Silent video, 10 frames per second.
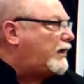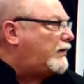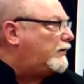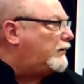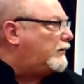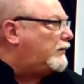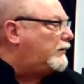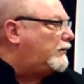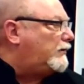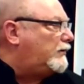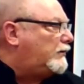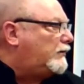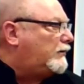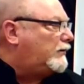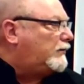
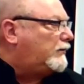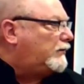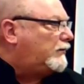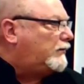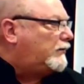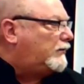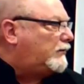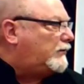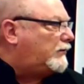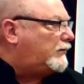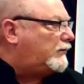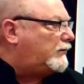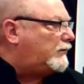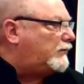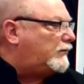
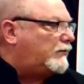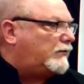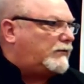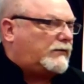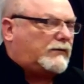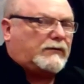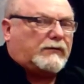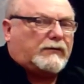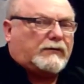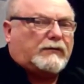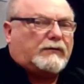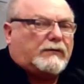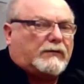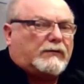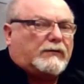
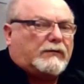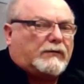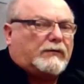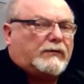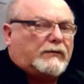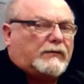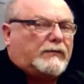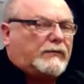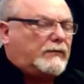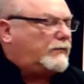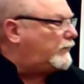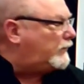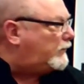No words are spoken by the person on screen.